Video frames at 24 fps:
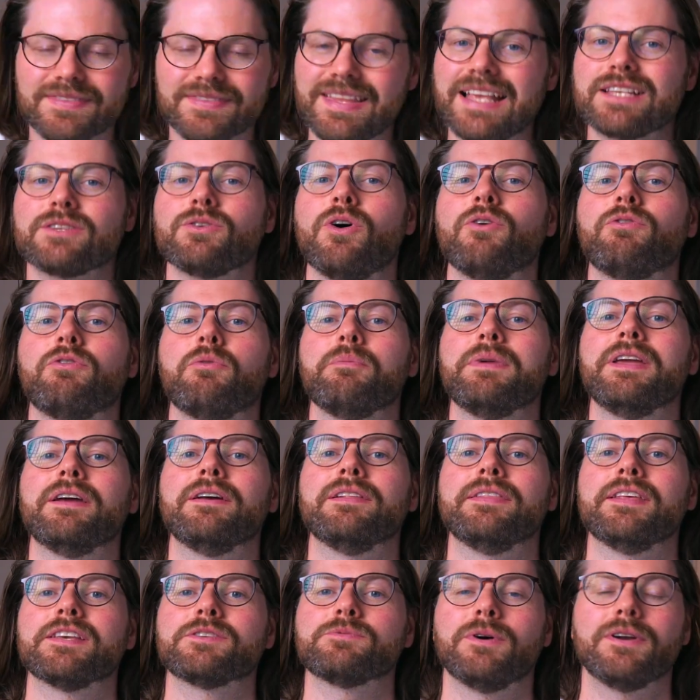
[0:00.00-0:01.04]
That's all from me
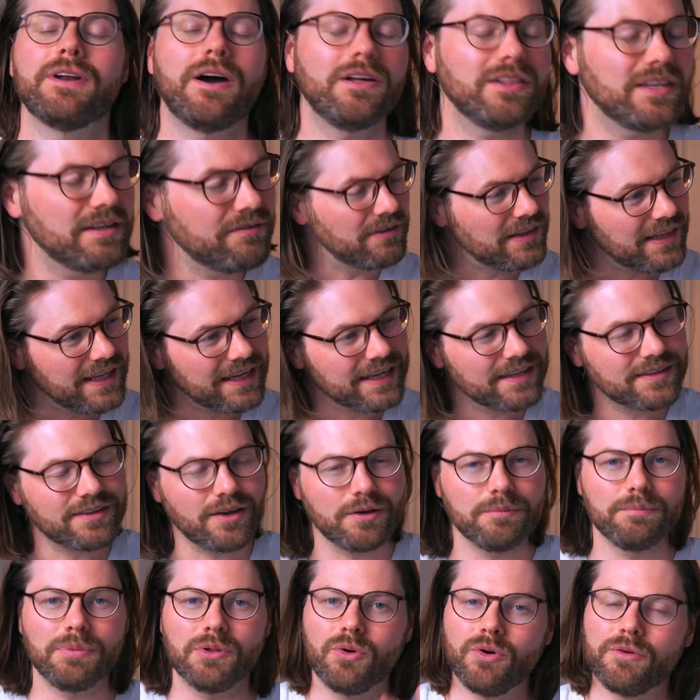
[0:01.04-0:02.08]
in this one. I'll leave a link
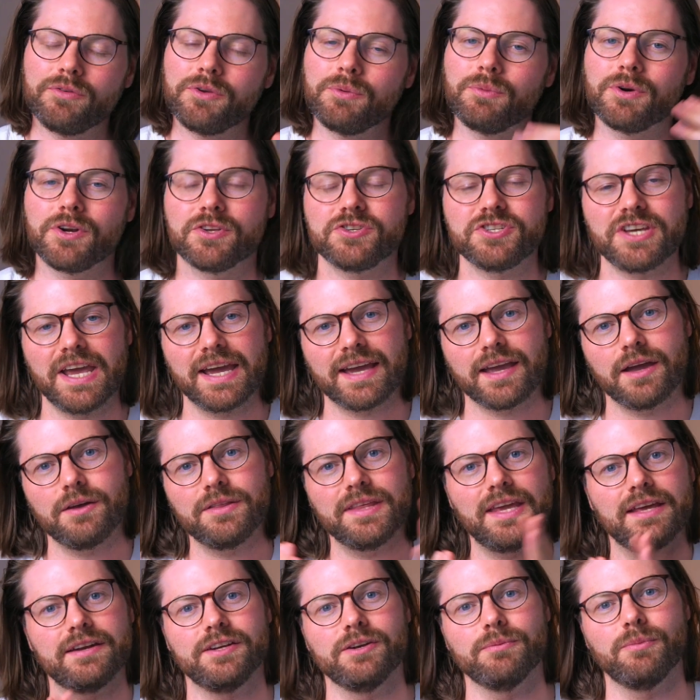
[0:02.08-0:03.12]
down below if you want to check out
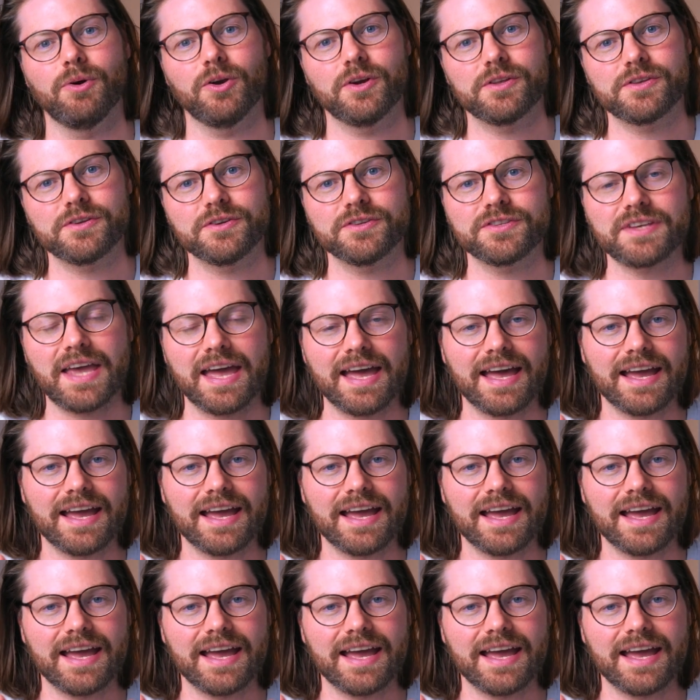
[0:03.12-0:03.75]
the inner ear monitors.